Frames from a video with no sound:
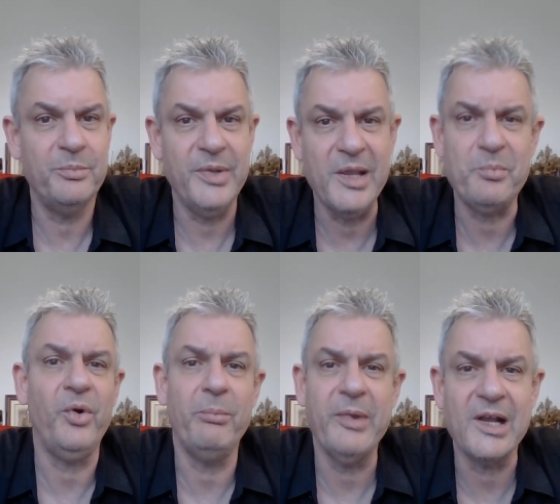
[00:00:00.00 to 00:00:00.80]

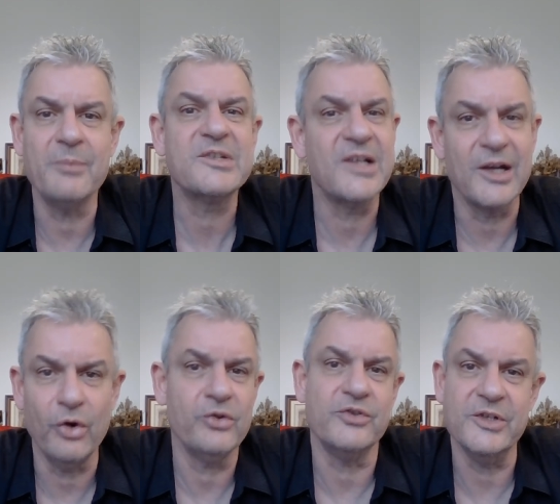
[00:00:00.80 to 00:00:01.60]
people become
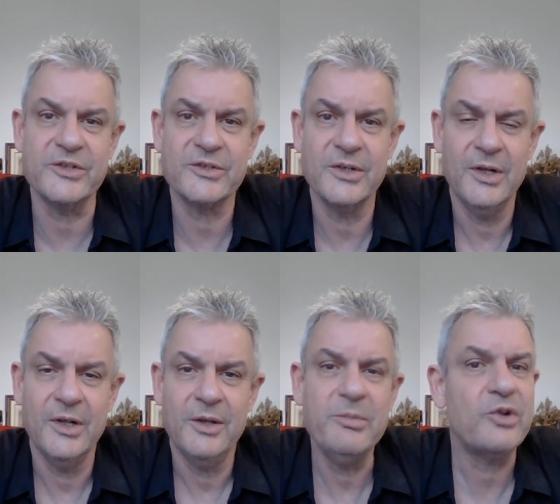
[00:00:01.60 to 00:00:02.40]
psychologists
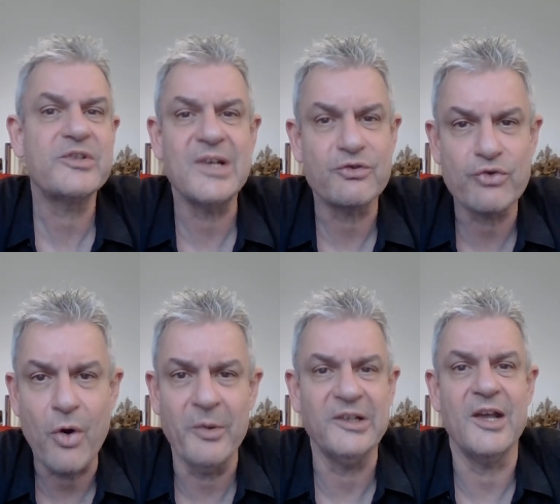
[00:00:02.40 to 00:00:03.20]
because they're
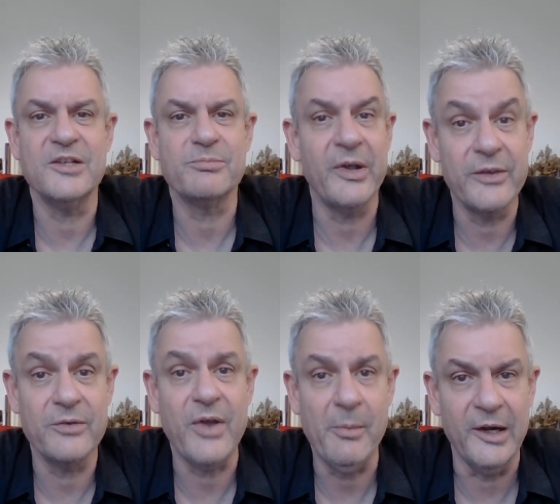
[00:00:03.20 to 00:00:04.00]
traumatized by their
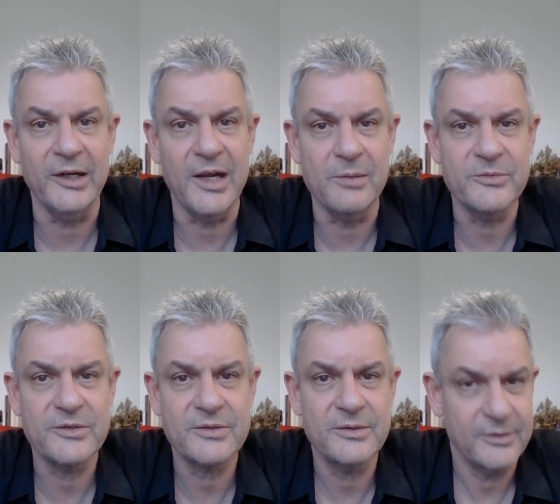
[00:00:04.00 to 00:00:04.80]
family
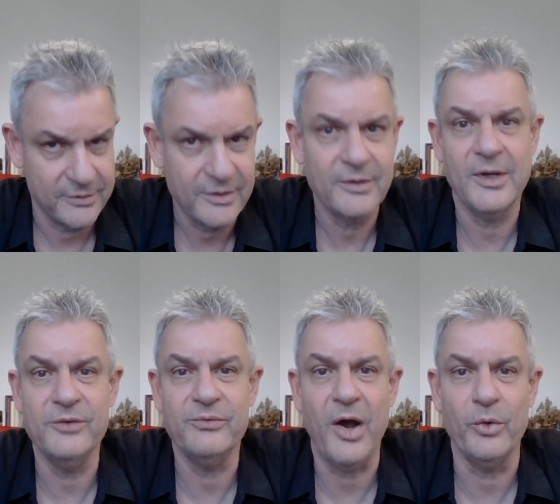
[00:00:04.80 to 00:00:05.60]
names. I
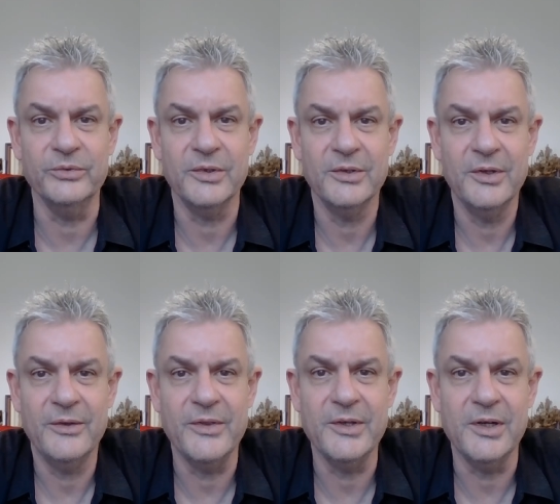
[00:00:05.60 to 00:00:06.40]
found
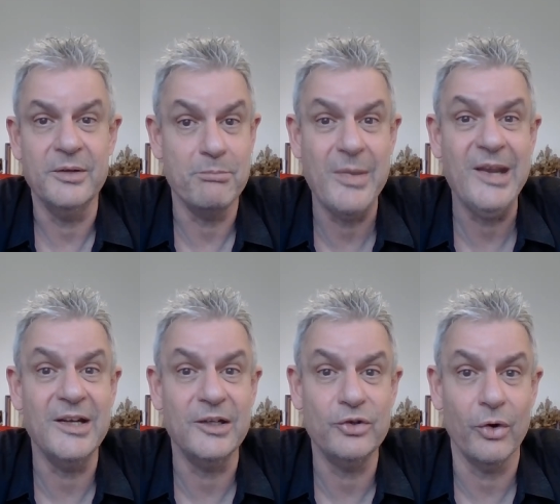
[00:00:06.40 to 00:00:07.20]
the
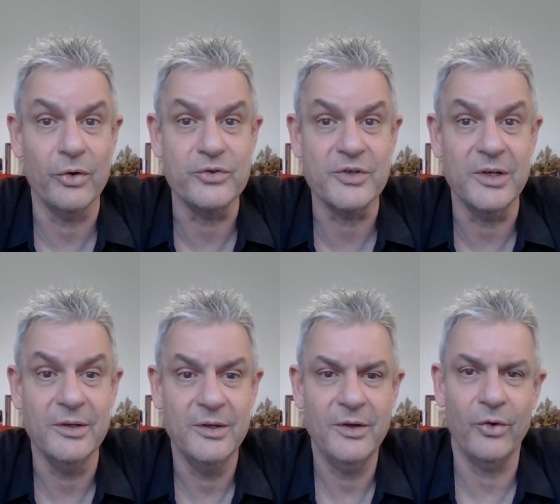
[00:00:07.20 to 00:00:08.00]
main etiology
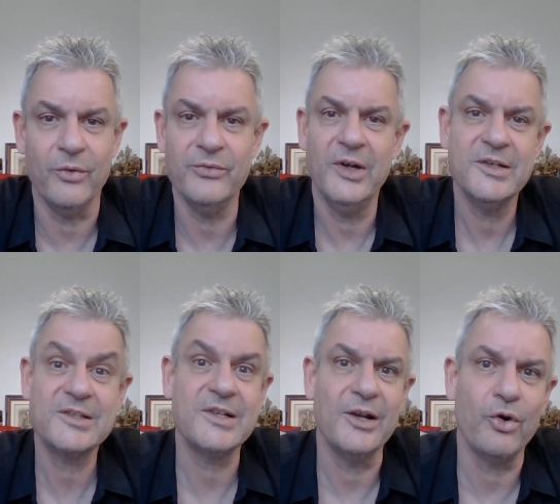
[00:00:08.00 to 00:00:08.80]
of
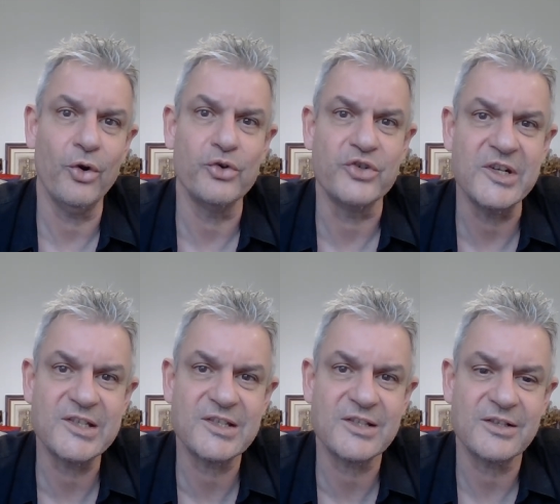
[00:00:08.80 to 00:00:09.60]

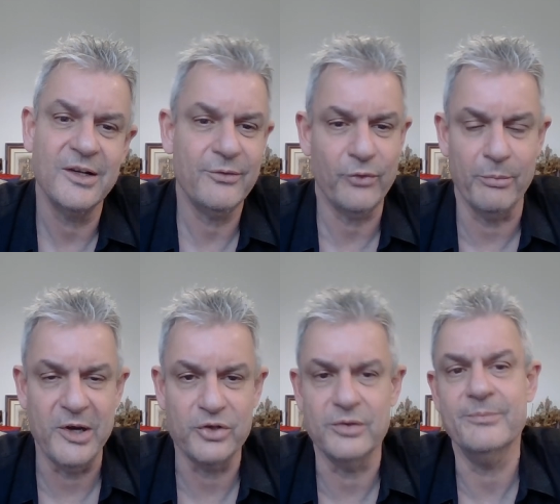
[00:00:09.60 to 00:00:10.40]
psychologists'
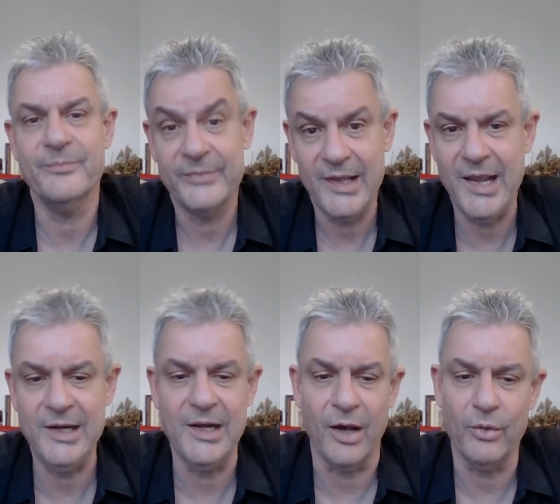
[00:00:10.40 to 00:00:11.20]
formation.
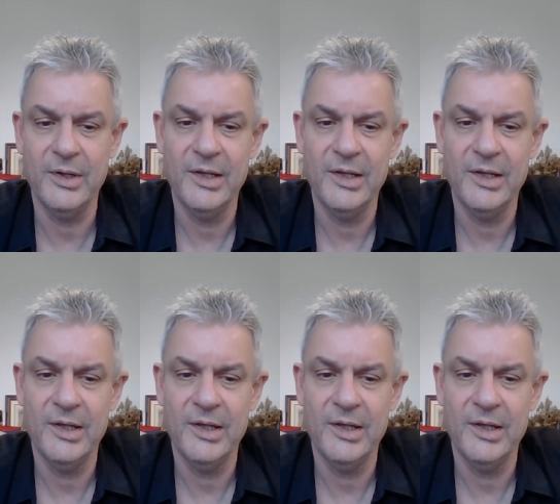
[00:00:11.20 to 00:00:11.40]
Anyhow,